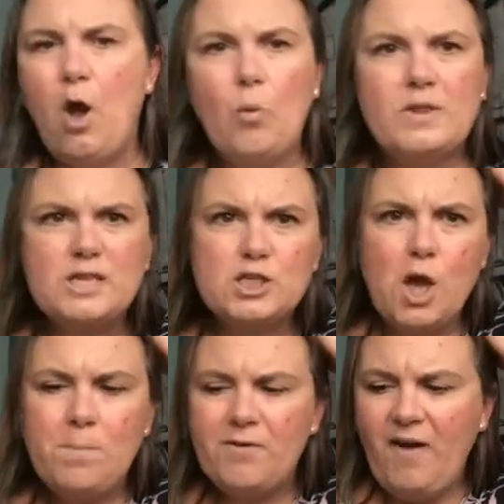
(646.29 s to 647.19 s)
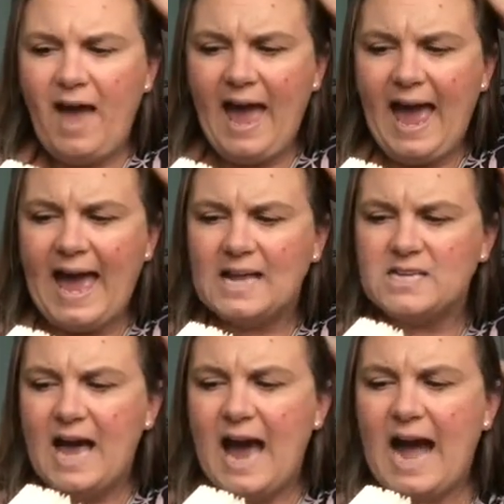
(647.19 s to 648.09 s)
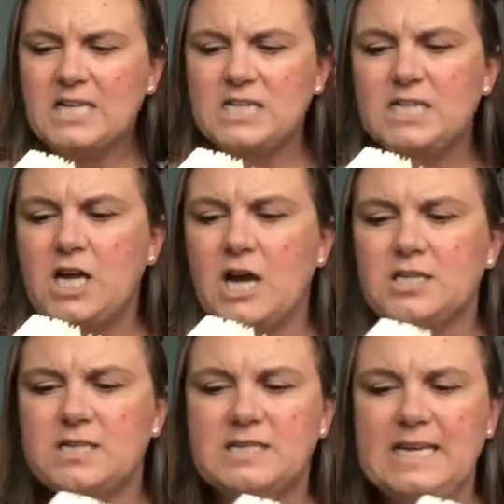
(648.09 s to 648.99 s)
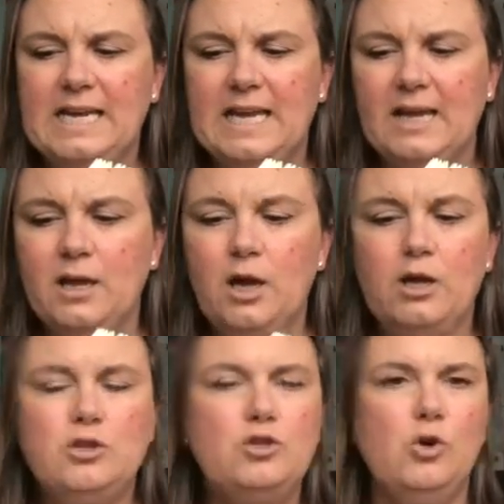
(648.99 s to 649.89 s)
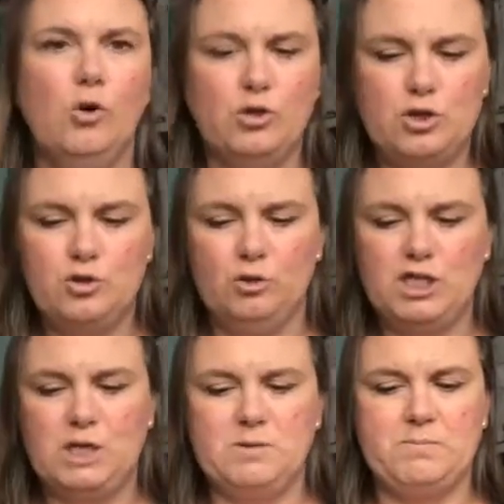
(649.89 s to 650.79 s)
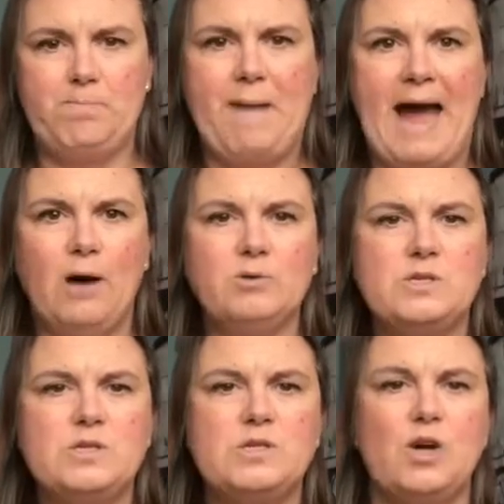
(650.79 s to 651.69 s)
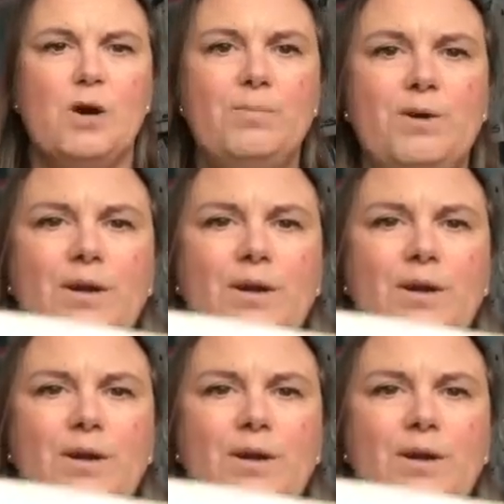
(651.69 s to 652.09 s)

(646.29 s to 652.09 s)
When the top of her head actually touched the ceiling, George thought she was bound to stop.